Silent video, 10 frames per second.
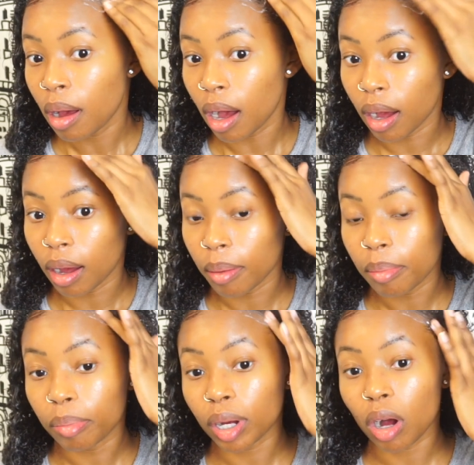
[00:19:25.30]

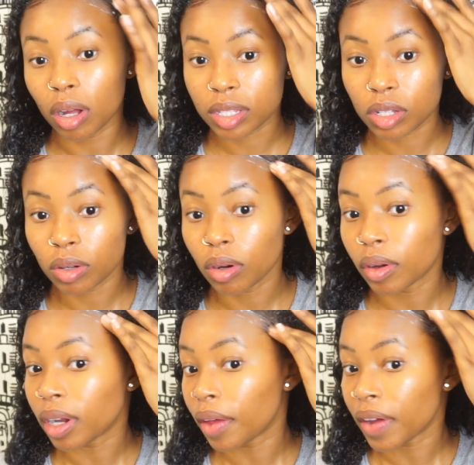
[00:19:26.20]
But also,
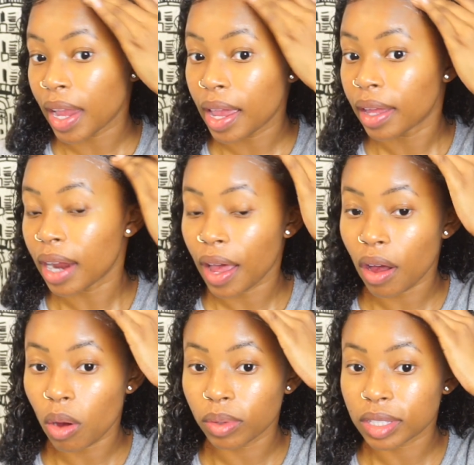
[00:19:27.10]
on the other hand, I
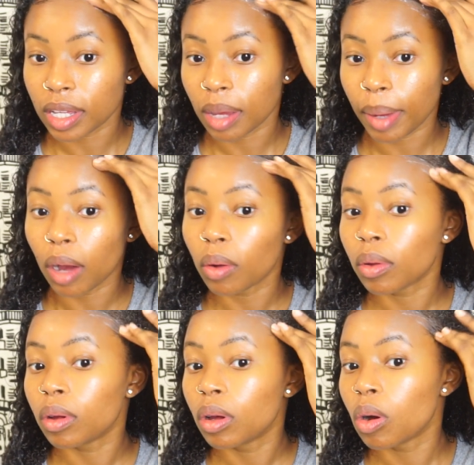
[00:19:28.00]
always think
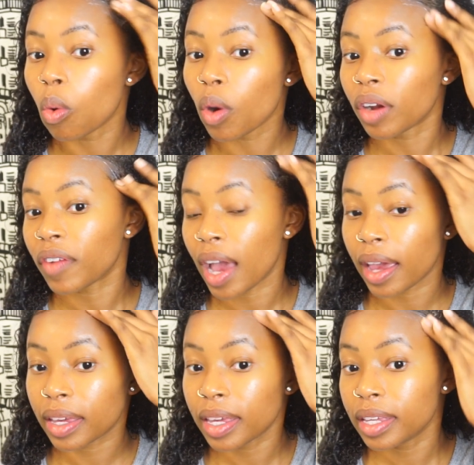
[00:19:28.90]
about, what if I
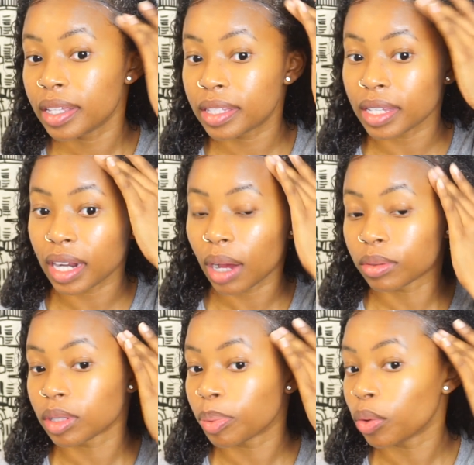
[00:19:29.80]
had kids and I
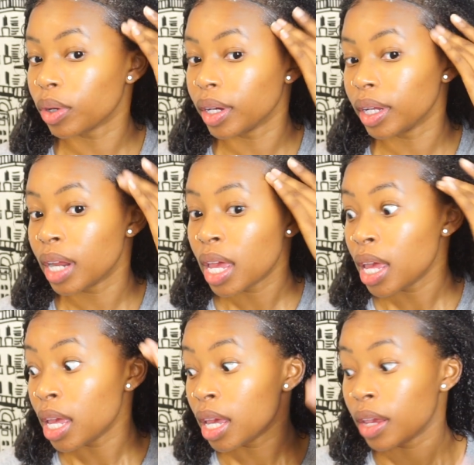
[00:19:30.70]
was deploying
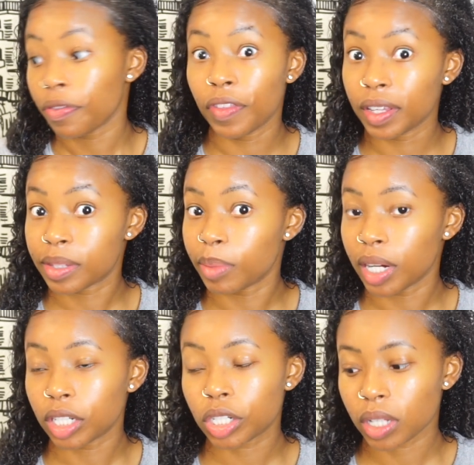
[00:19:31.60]
this
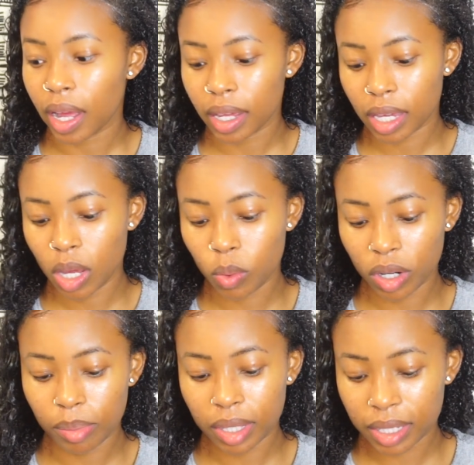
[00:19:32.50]
much? Like, it
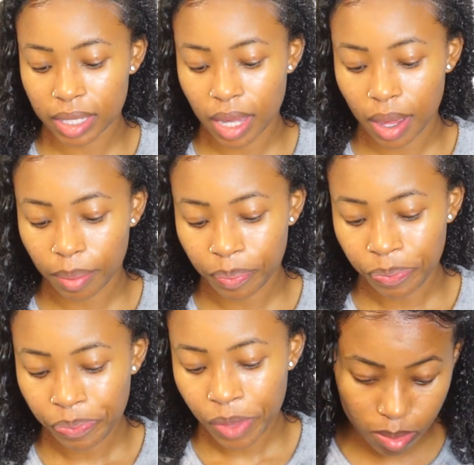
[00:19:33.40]
wouldn't be the same.
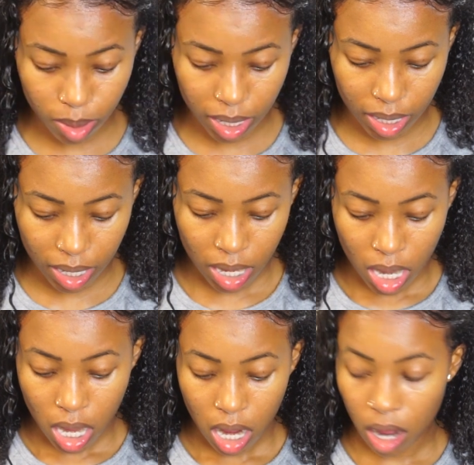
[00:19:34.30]
But
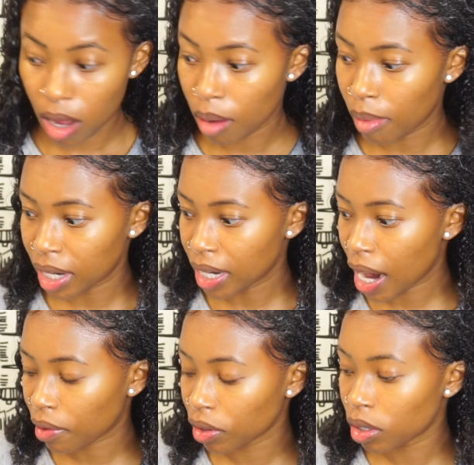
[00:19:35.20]
my
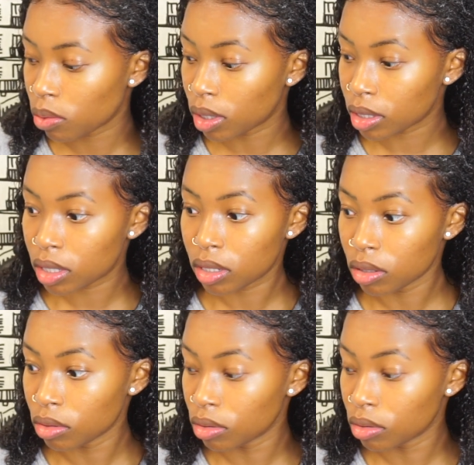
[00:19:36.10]
dad really wants